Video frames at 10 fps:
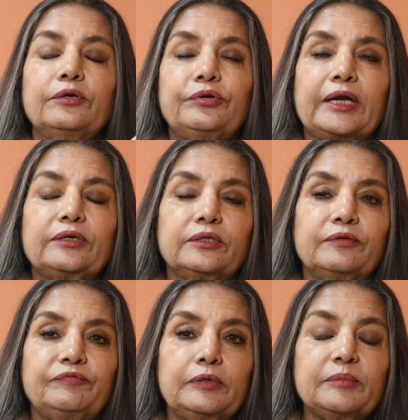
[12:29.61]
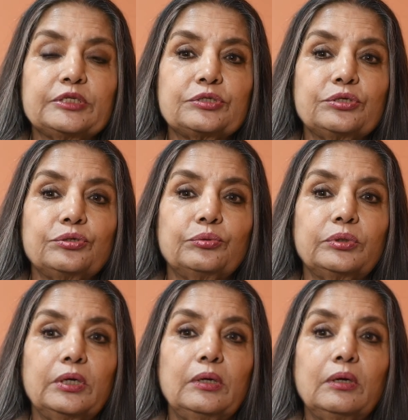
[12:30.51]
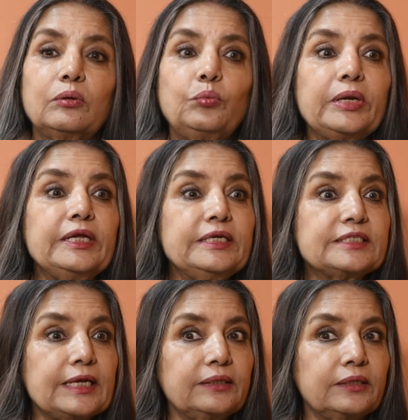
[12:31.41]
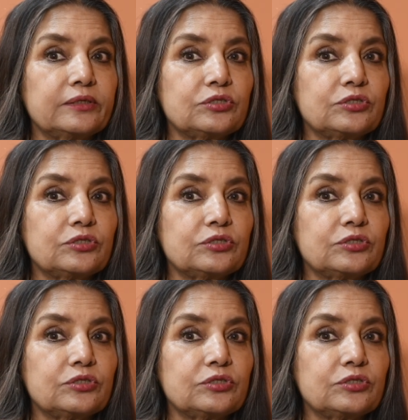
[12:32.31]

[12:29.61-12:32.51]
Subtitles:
director at the Film Institute, when he said this.